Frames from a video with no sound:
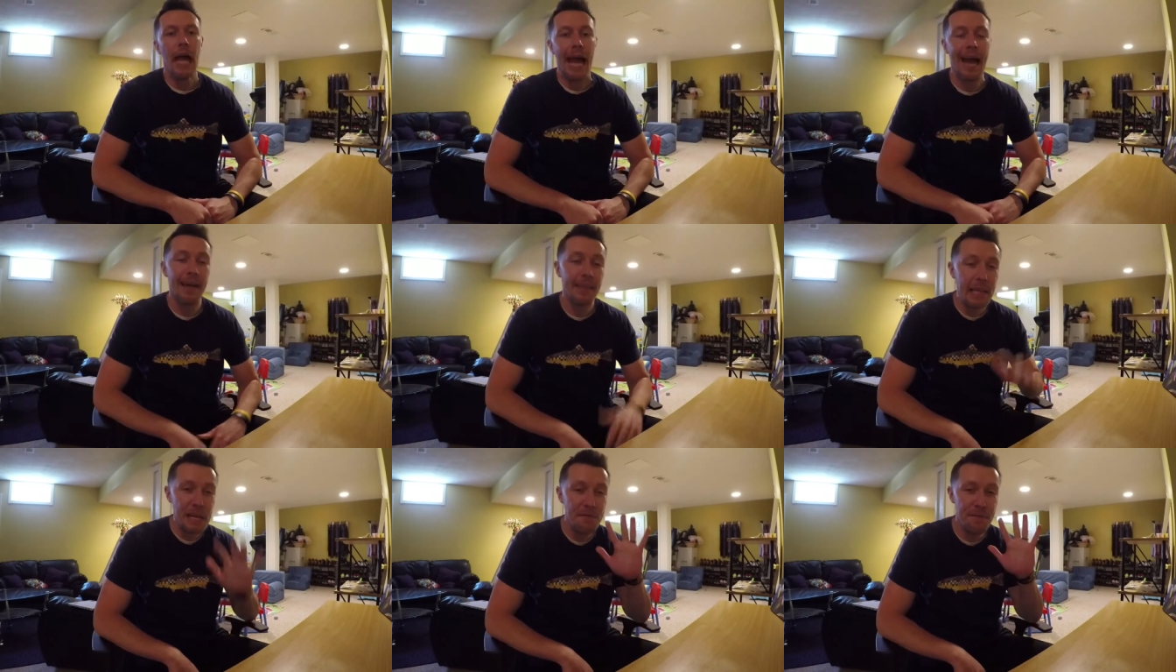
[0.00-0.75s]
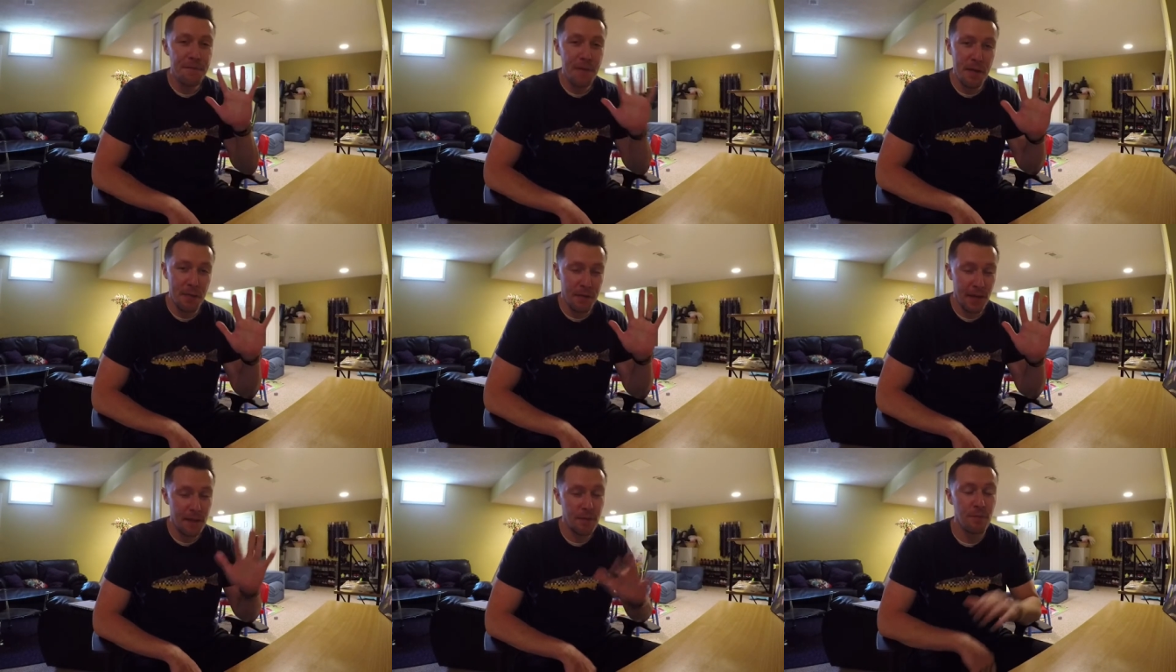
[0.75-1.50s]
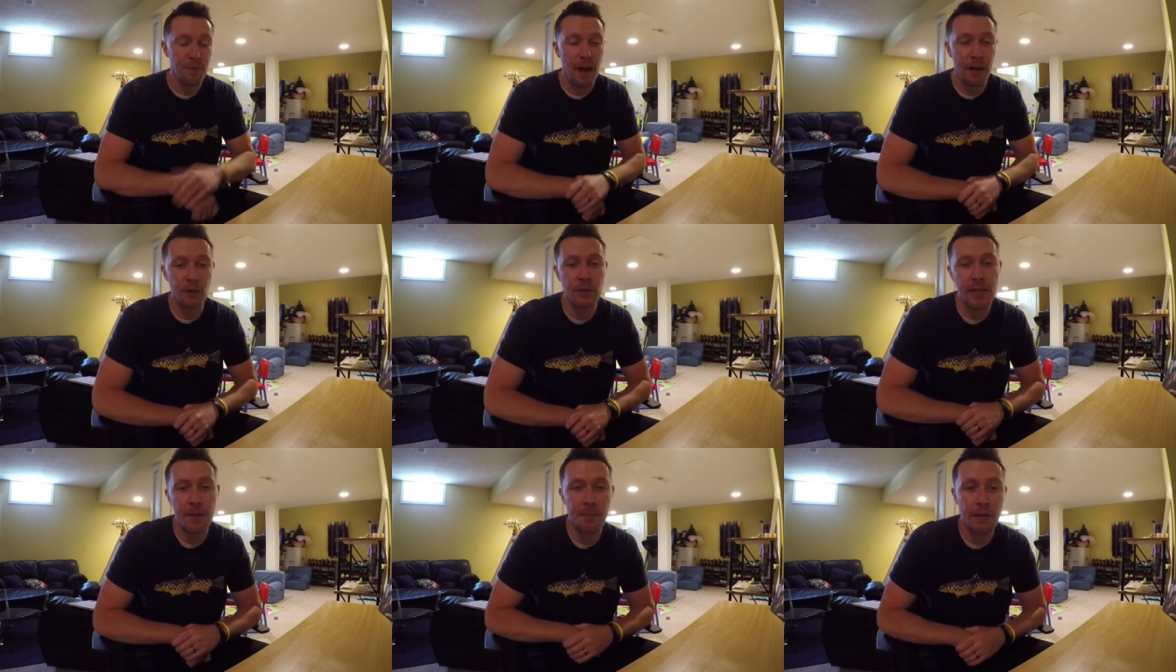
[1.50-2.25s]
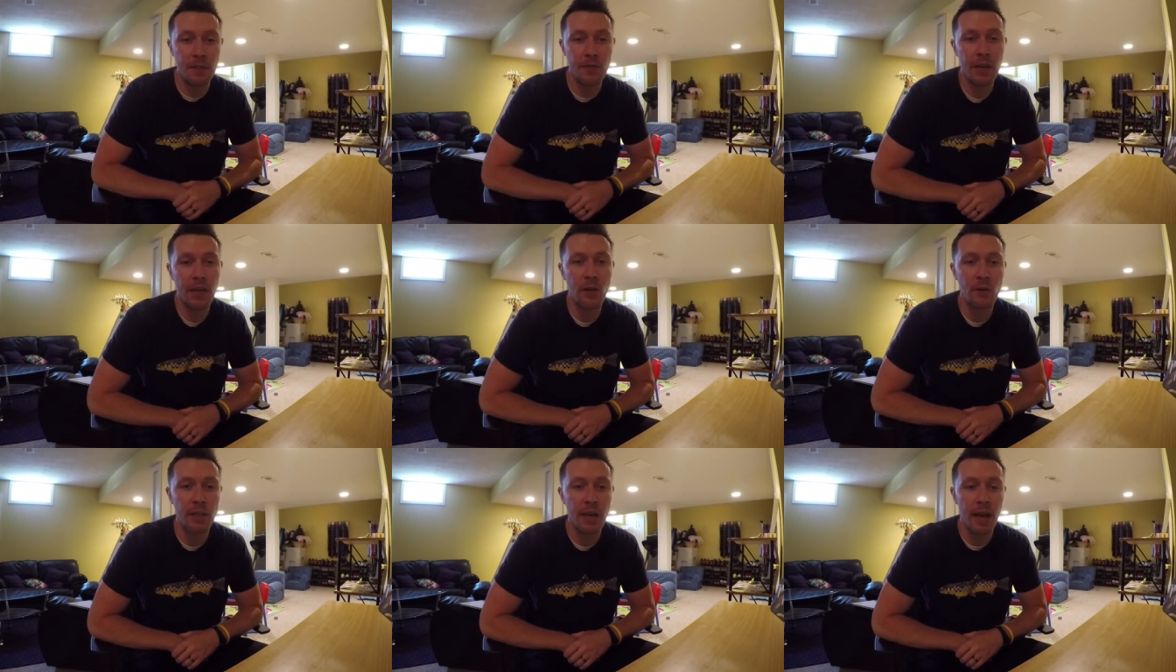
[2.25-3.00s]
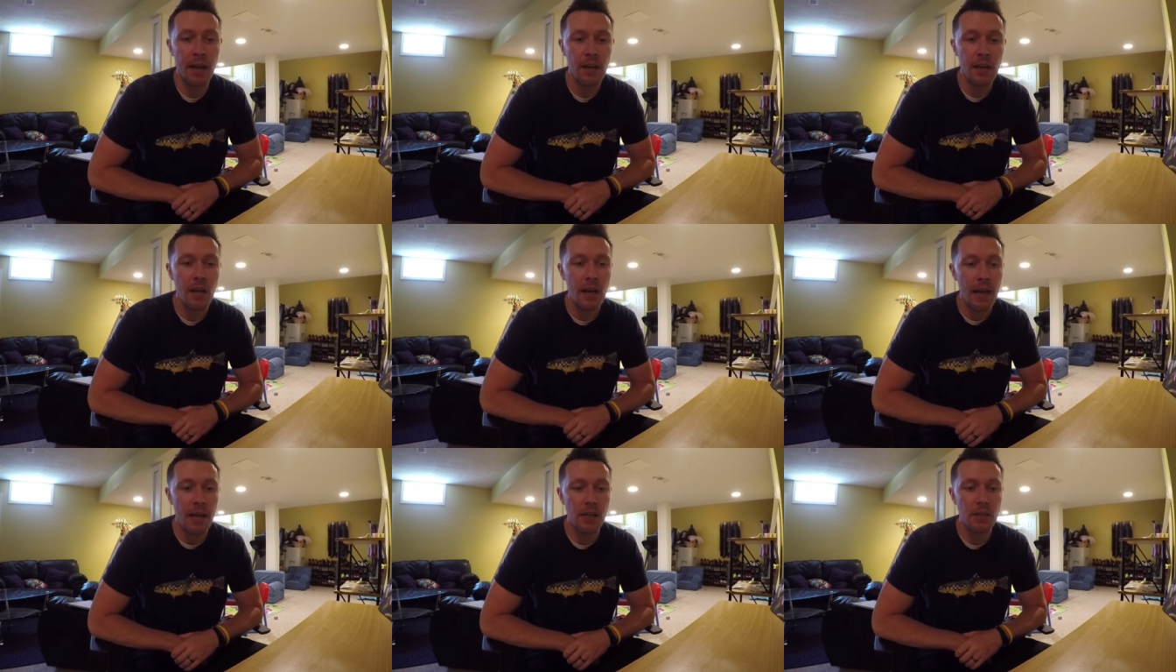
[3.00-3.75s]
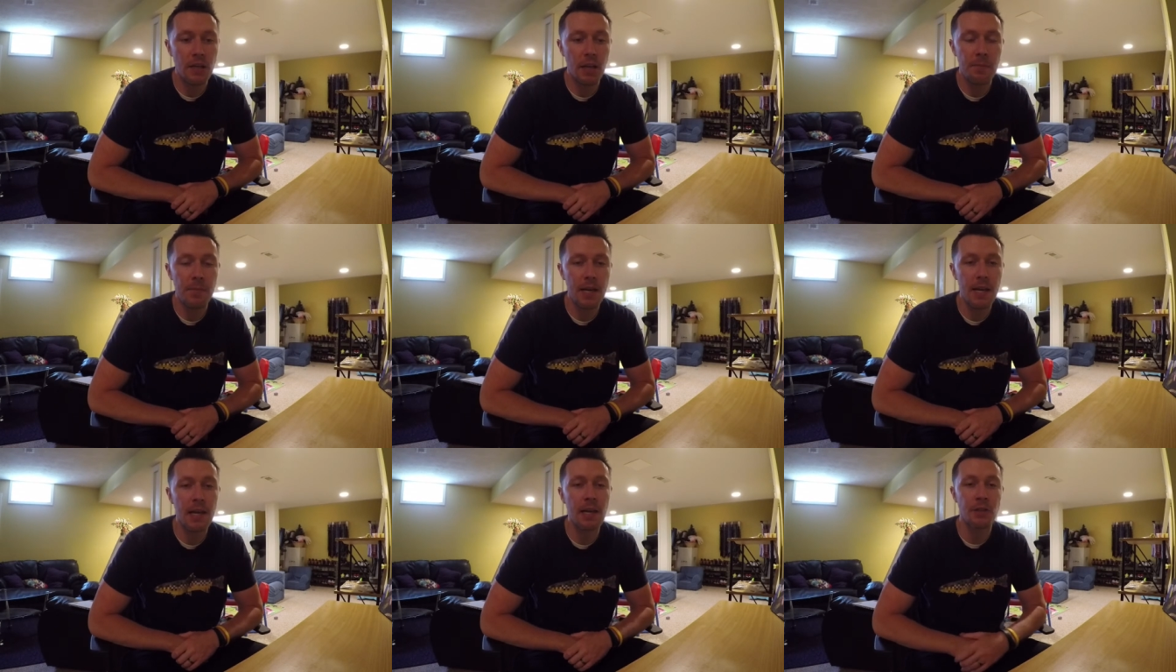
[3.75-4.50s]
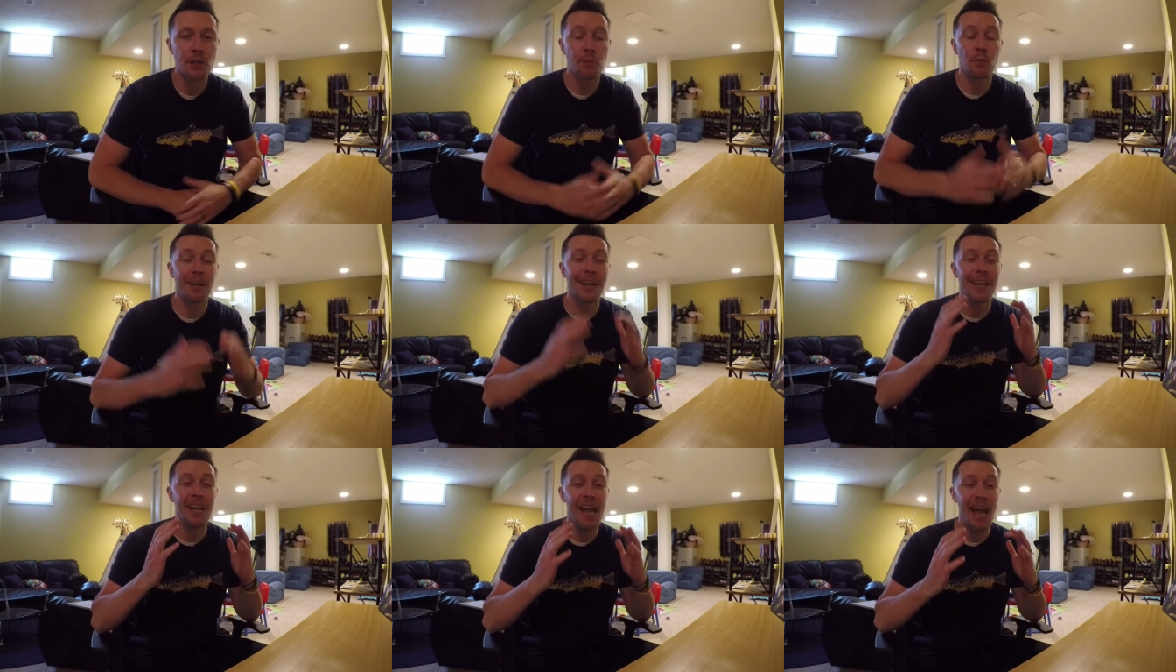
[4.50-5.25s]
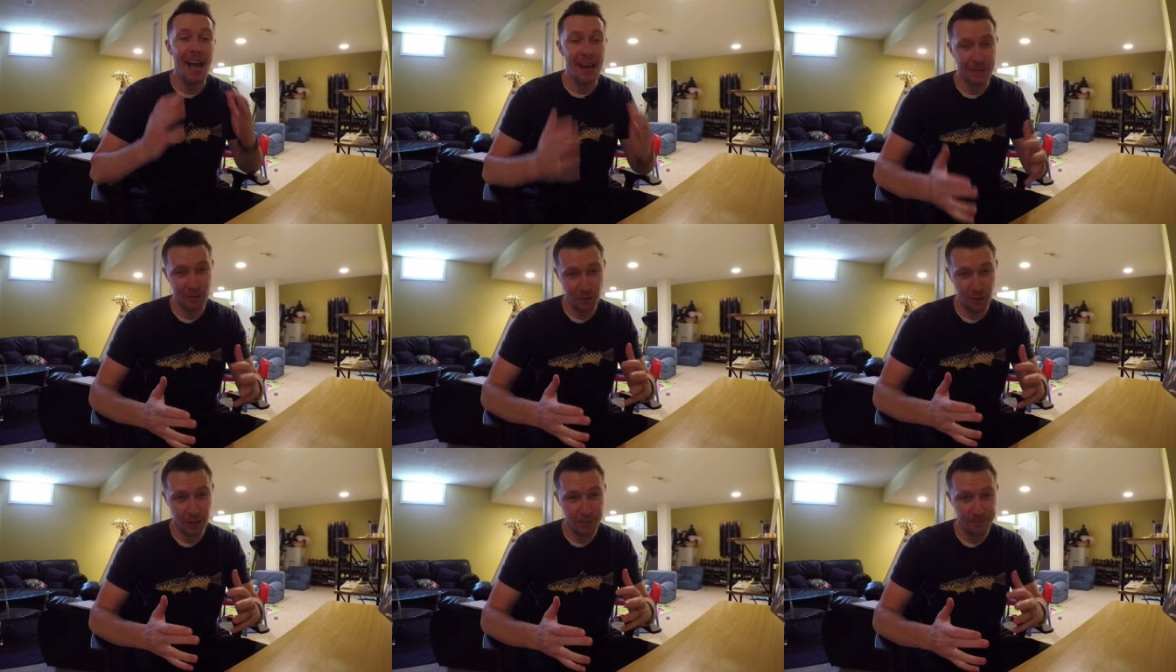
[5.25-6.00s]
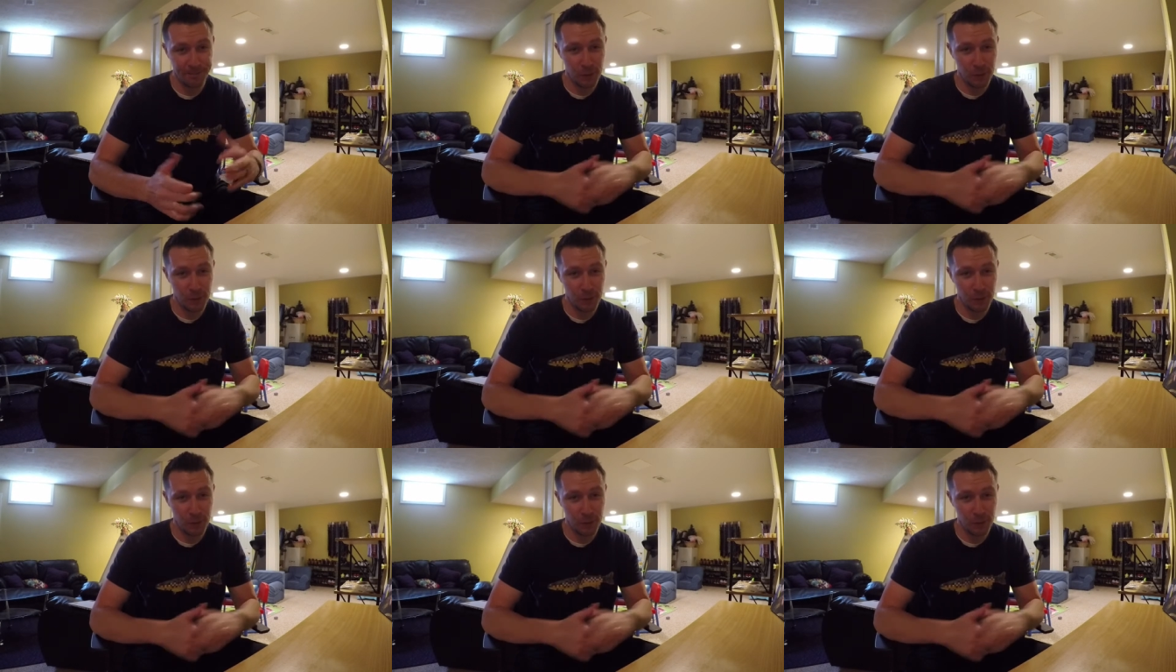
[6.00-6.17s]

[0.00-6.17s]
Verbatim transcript: And the fifth and final tip in this video today is going to be to bring extra.